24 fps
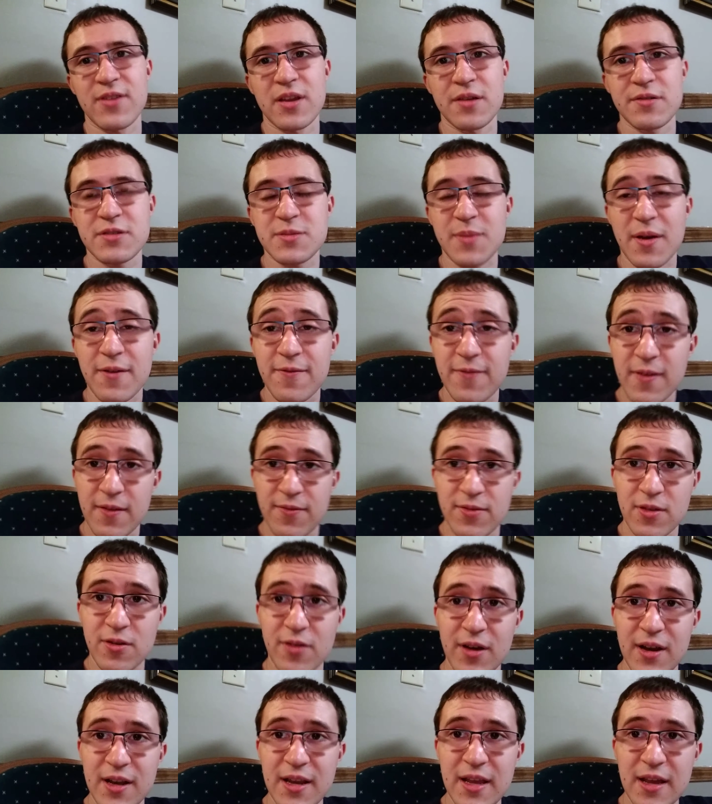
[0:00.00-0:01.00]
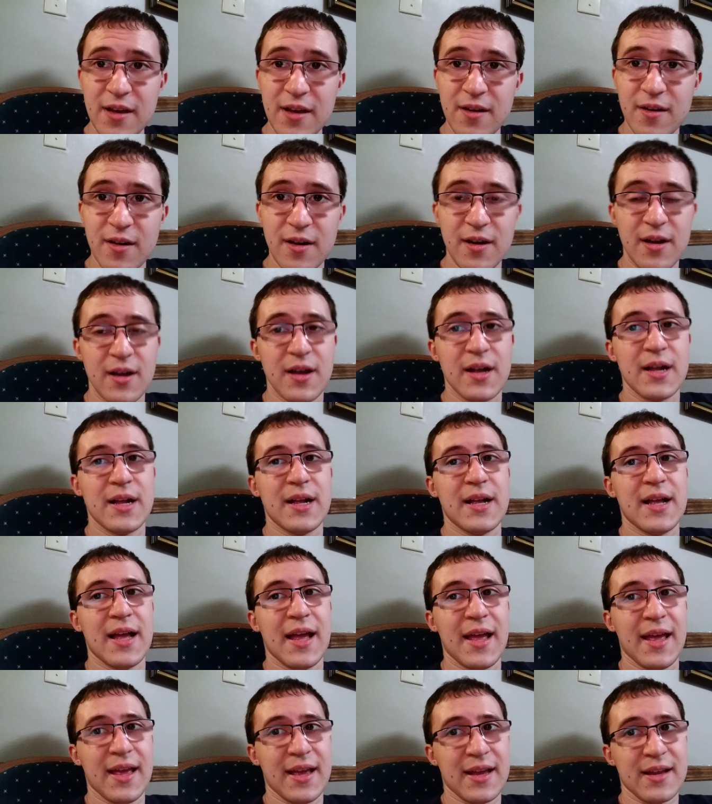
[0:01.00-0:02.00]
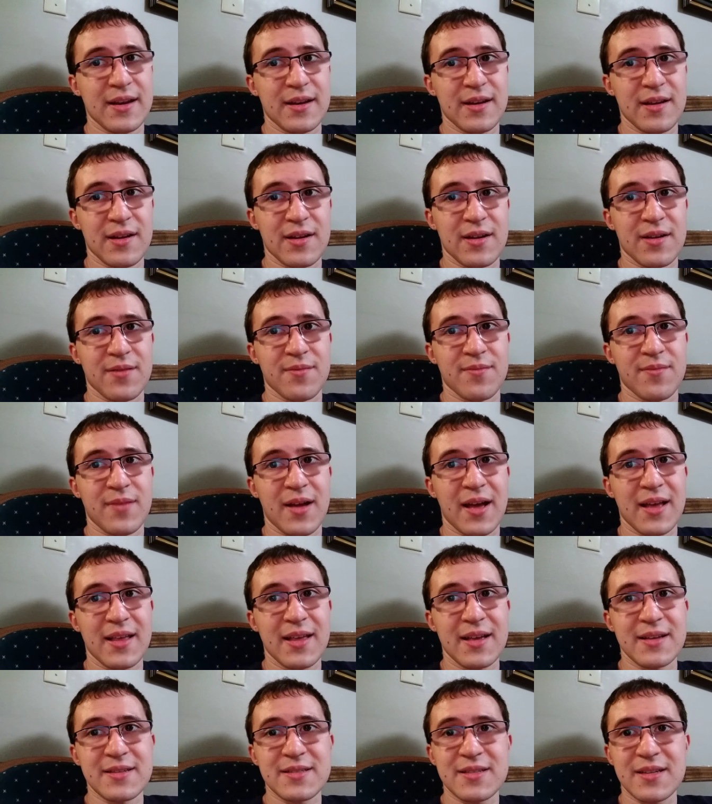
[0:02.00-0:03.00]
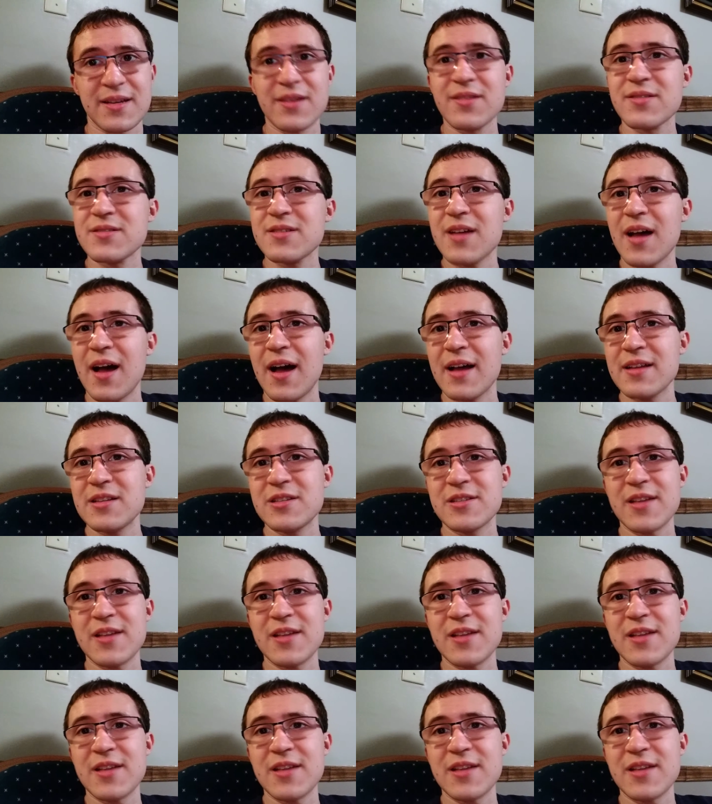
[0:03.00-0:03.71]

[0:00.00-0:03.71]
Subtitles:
It was my fifth grade year, and I guess because I